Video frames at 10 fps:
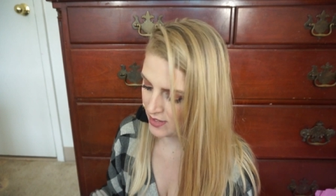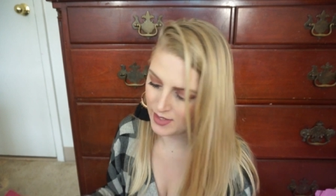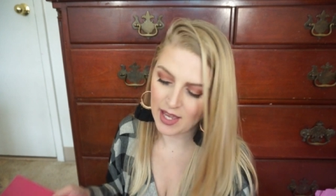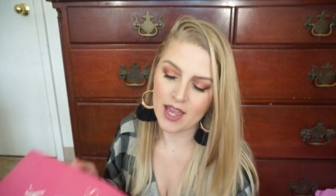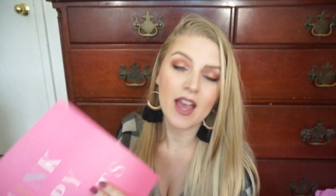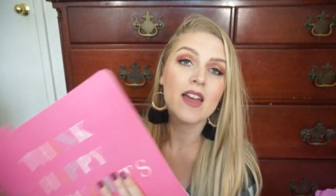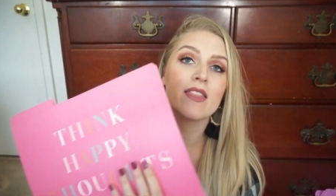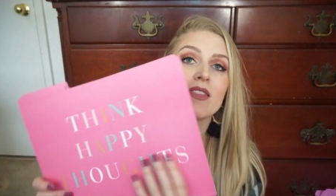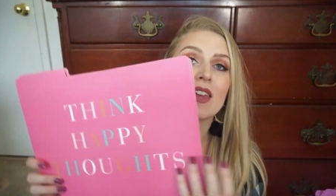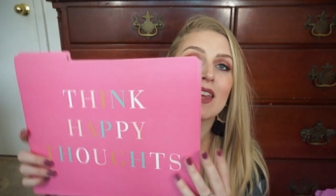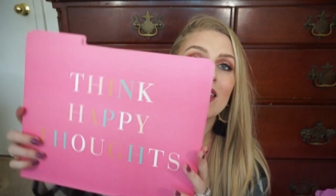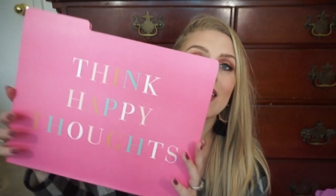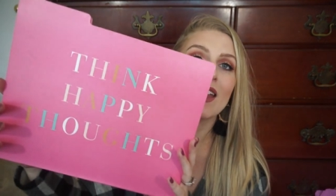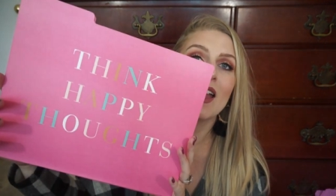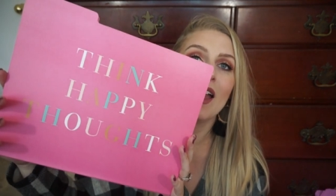say "Think
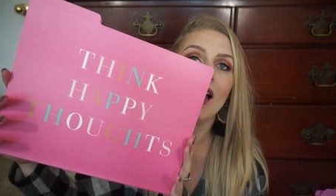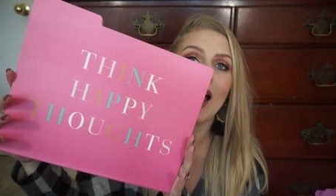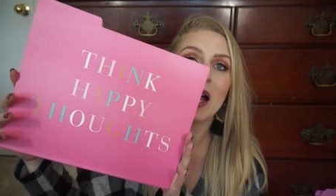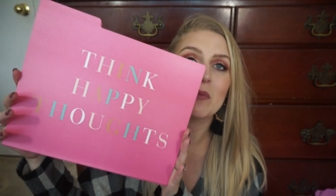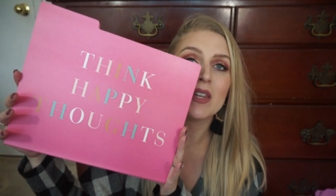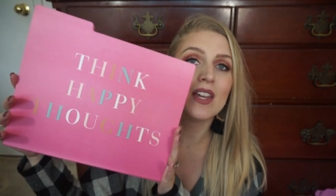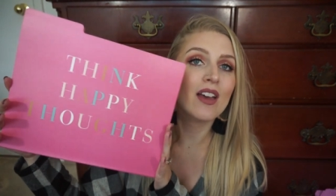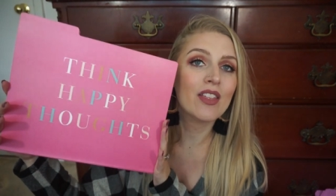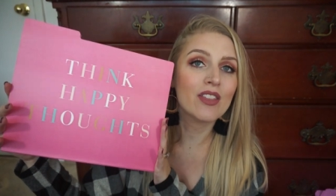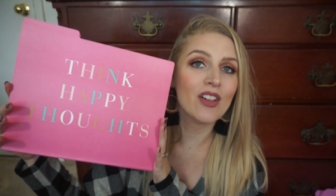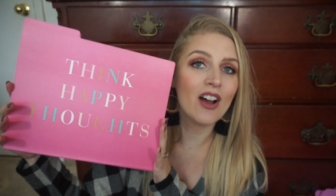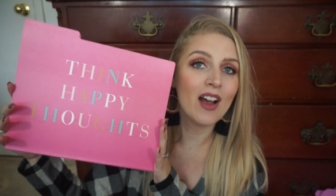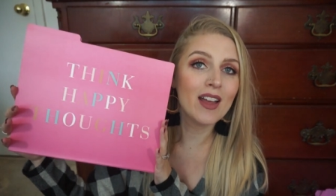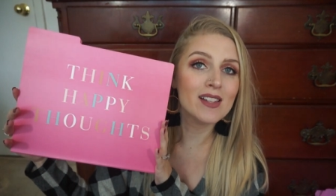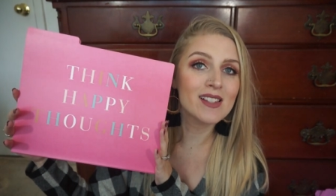Happy
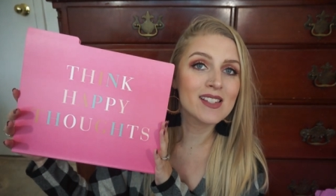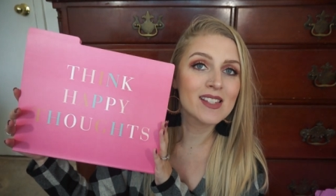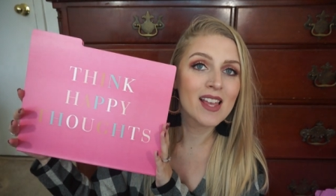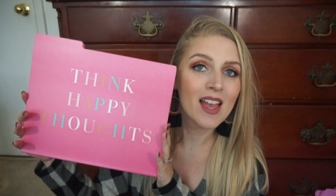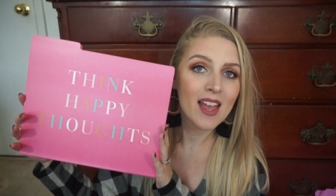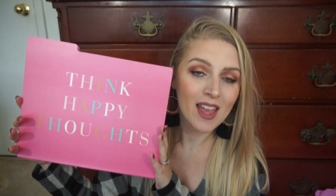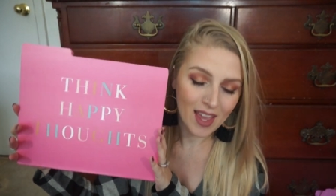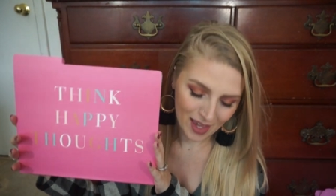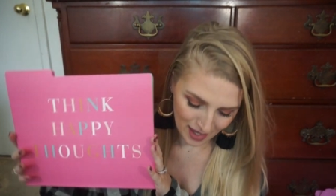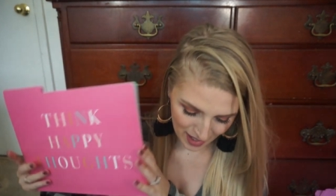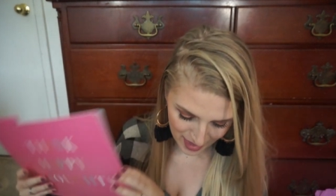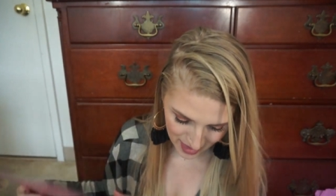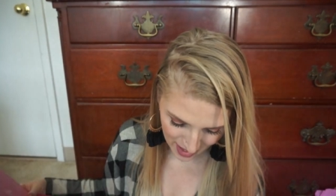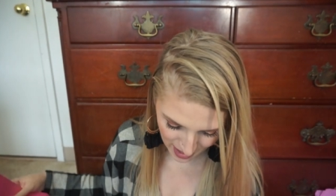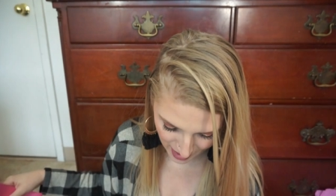Thoughts." And
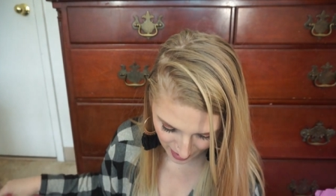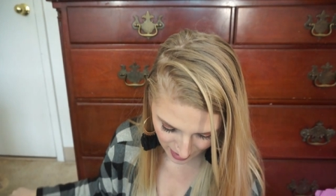then